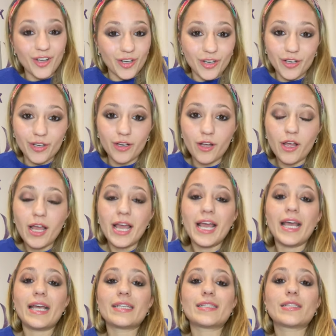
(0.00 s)
good,
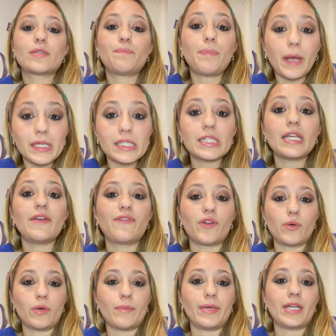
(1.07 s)
especially for
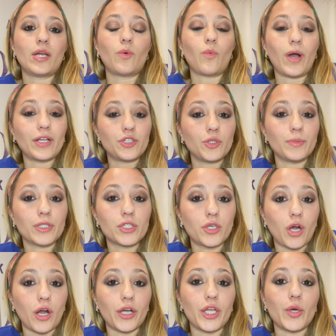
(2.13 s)
women, and why too much
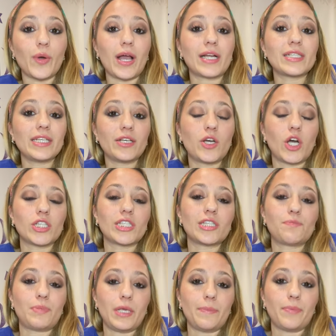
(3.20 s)
cardio actually causes
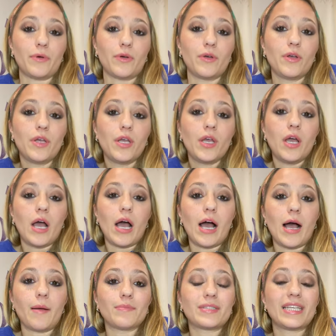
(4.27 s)
people
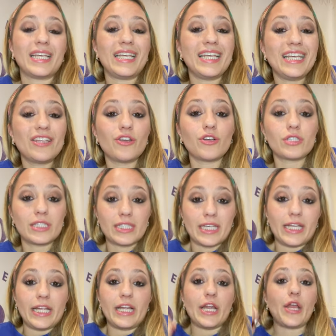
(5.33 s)
to either
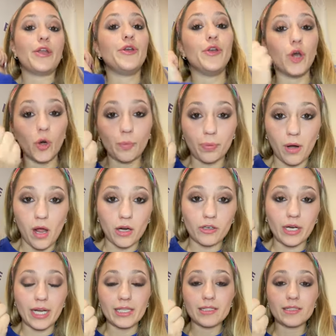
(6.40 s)
see no
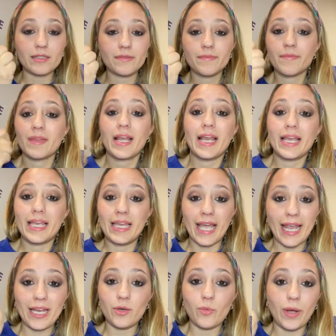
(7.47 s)
progress,
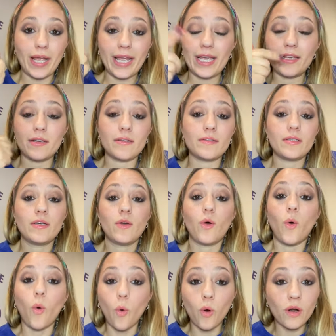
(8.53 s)
gain weight,
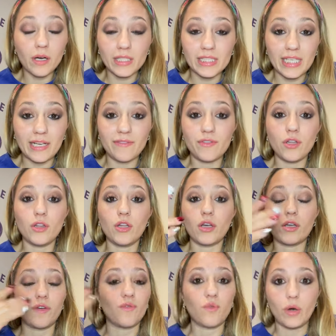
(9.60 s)
or achieve the
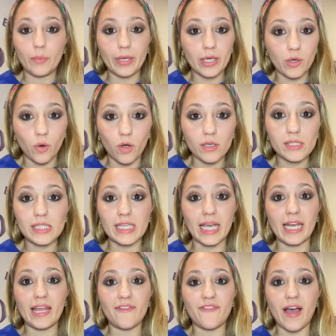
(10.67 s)
look of what we call
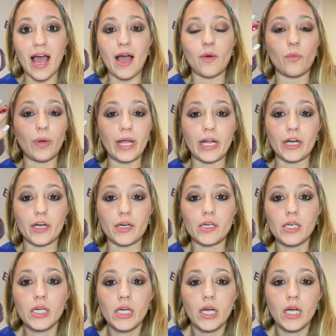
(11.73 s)
skinny fat, where